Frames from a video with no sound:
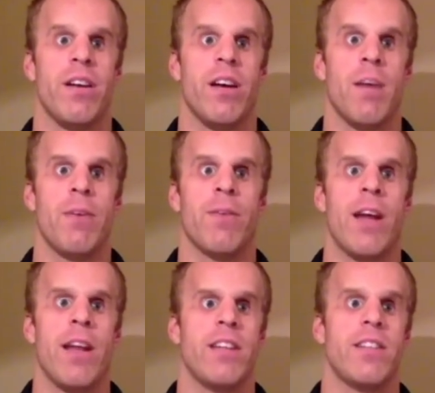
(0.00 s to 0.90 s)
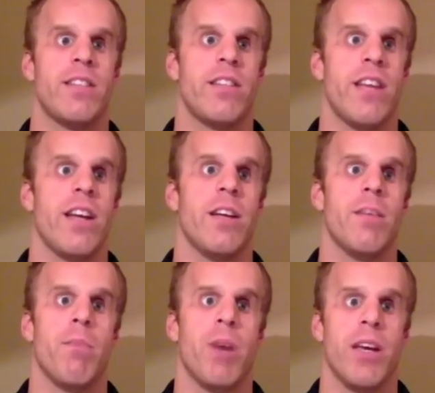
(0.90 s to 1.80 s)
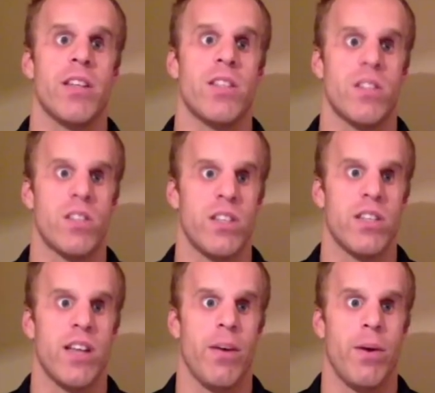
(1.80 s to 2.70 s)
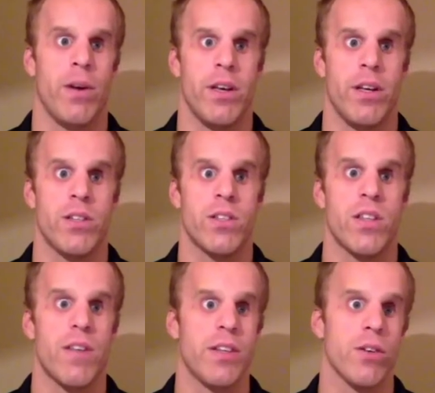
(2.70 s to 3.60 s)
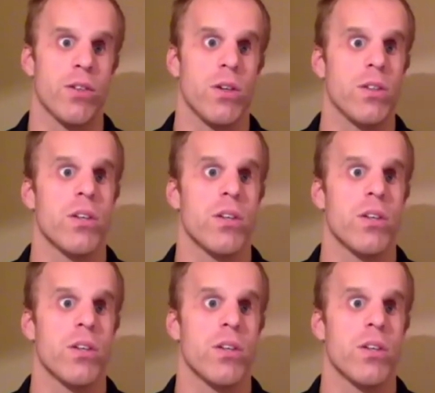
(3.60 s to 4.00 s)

I've been riding tandem bikes since I was 7 years old.